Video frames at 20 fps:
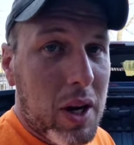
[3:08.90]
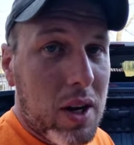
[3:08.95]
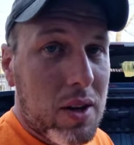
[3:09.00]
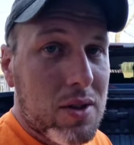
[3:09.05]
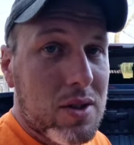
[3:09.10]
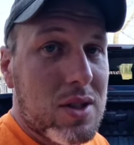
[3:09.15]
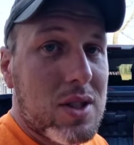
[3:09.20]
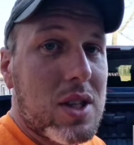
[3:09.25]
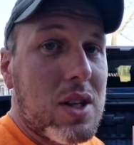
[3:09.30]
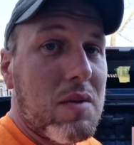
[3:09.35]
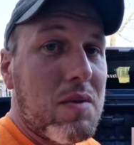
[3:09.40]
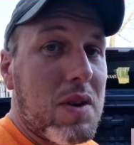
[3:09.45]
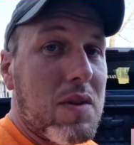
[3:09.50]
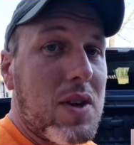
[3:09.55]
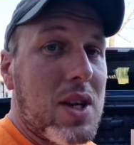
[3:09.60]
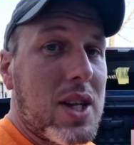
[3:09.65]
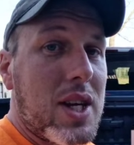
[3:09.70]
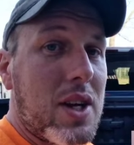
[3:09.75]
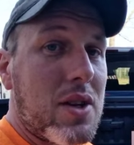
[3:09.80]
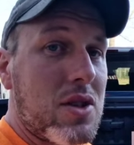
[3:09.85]
miles instead of
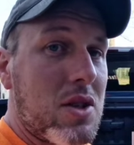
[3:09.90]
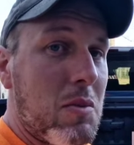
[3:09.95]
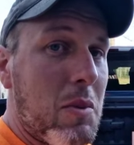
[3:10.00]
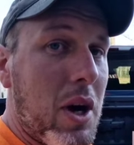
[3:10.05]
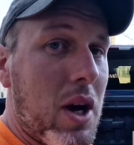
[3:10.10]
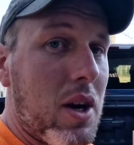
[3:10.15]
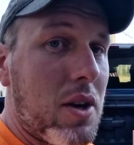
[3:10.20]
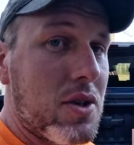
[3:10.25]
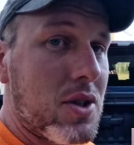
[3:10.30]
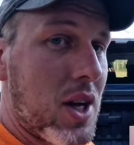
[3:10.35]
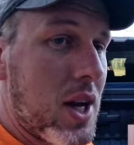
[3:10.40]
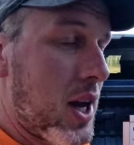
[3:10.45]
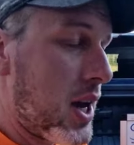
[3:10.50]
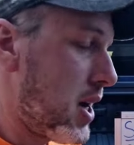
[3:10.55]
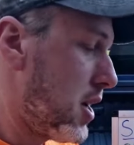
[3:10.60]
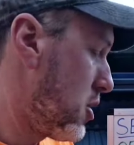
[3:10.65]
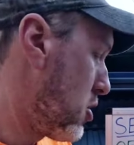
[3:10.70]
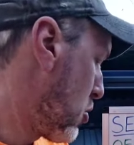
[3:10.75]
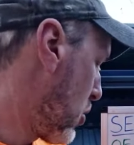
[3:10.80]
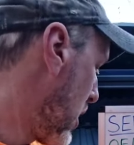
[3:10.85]
50,000 miles, and